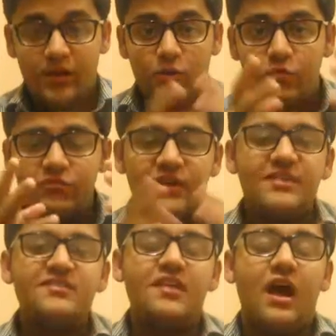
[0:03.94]
Well, hello
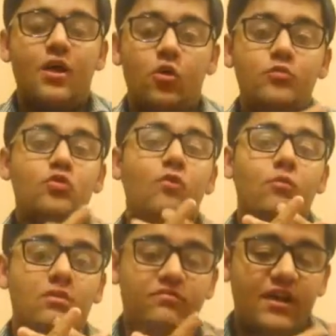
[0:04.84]
friends, I hope
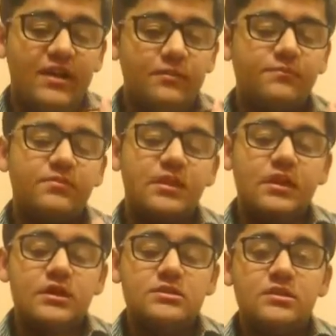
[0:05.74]
you all will be fine.
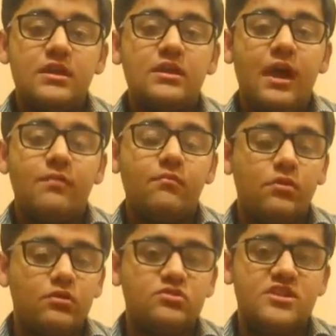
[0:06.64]
Today I
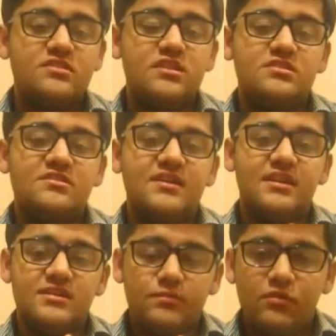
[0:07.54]
am going to touch
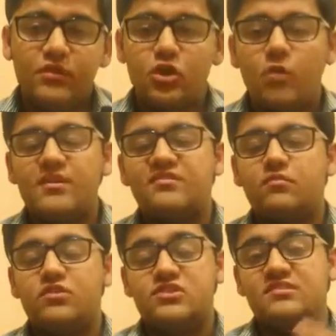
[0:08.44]
the second chapter of
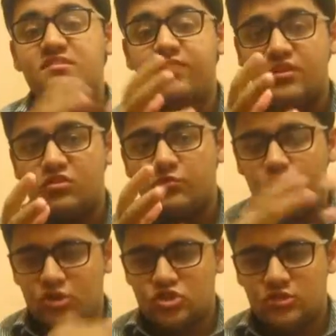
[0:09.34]
economics, which is the
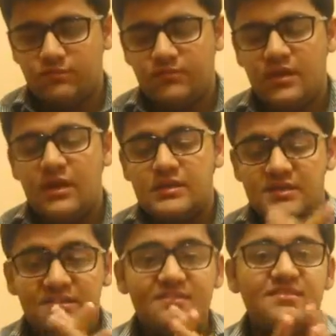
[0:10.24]
factors of production.
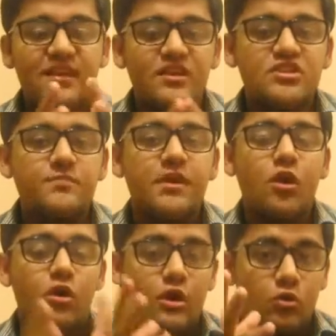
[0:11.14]
This is the second
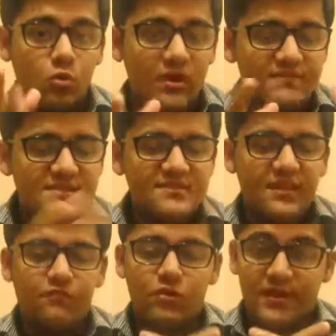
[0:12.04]
chapter according to O
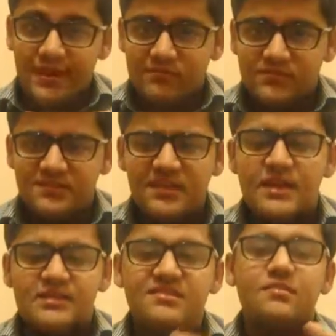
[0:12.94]
levels, and for A
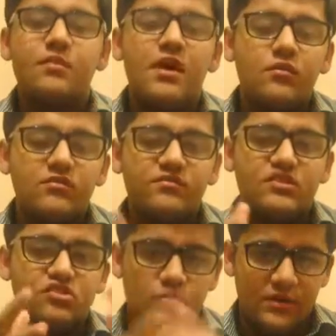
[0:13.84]
levels this is a part of
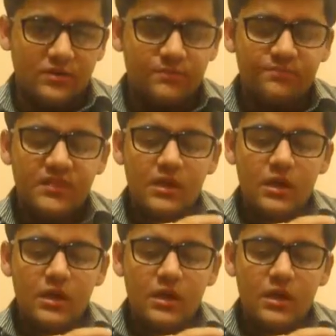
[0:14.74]
the first unit.